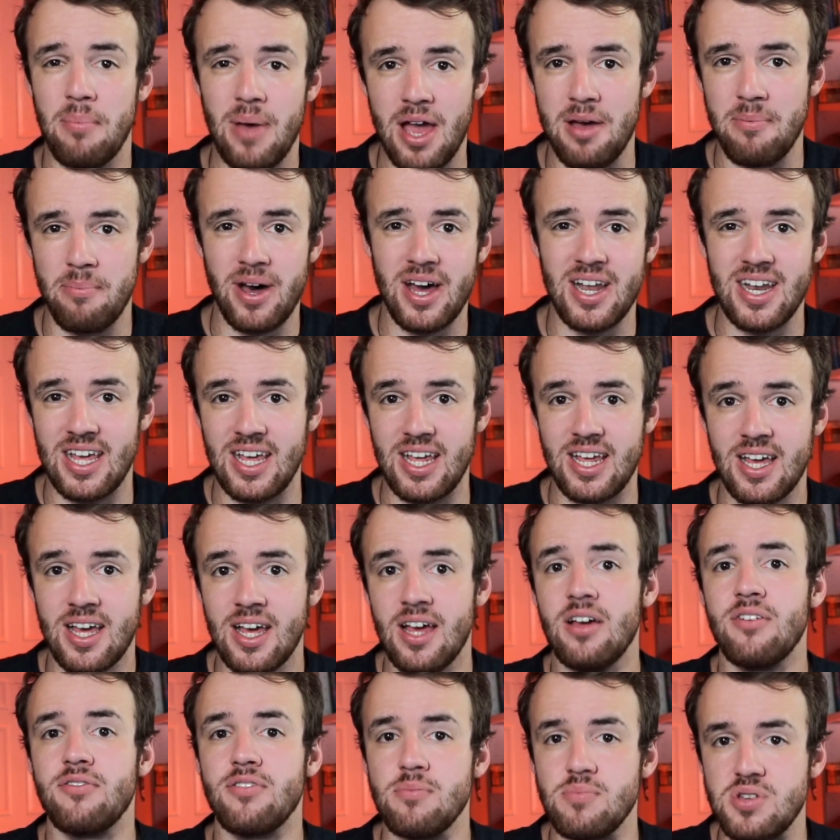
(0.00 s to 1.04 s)
my money
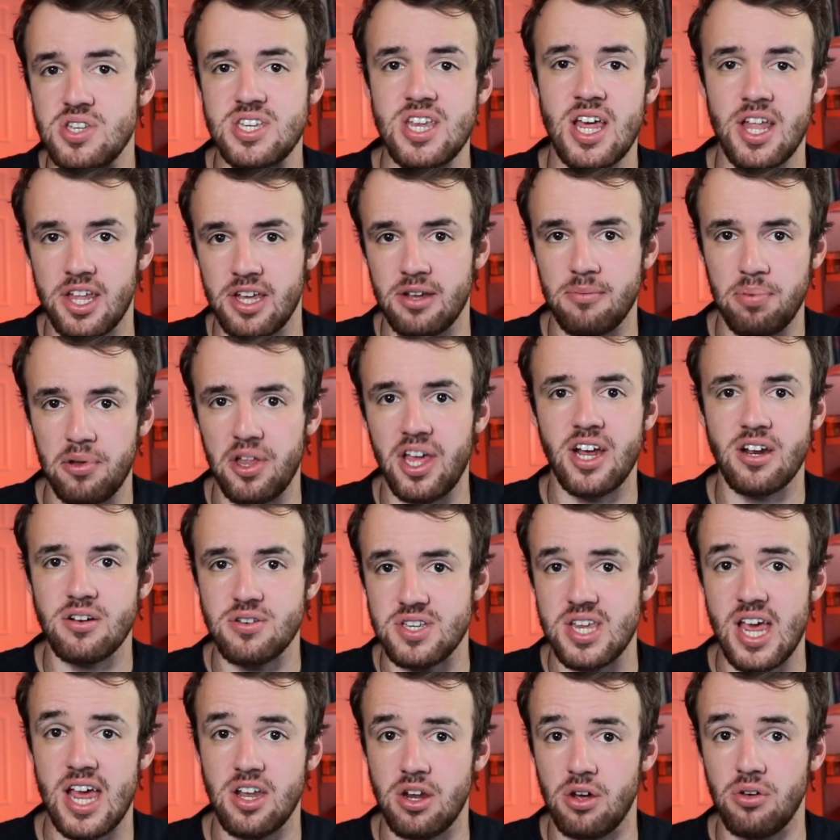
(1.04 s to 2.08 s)
from selling
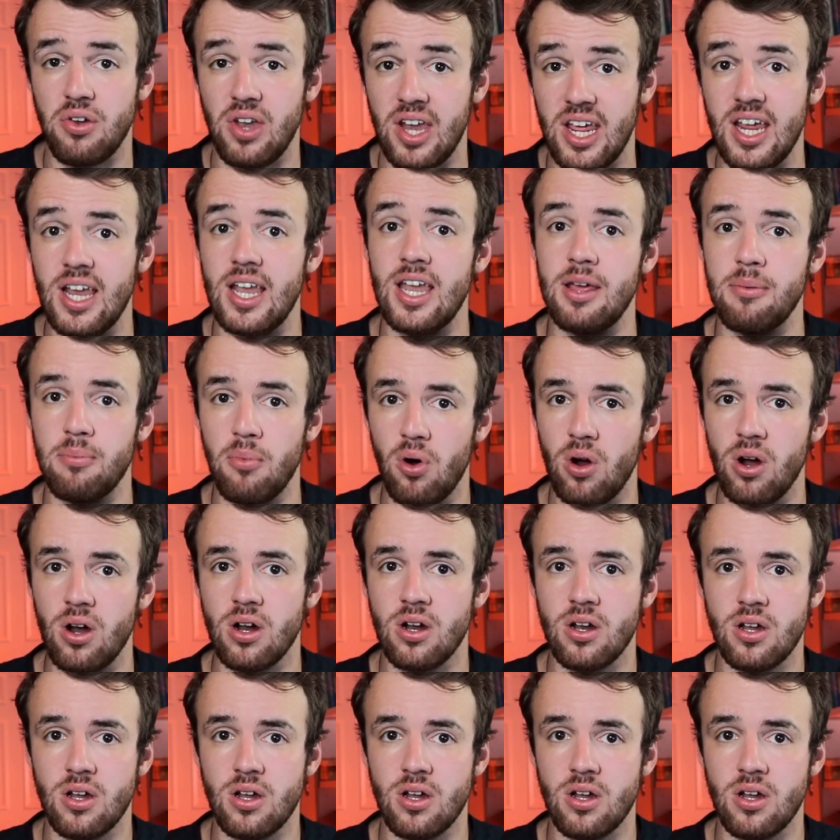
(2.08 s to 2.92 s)
players I don't need anymore.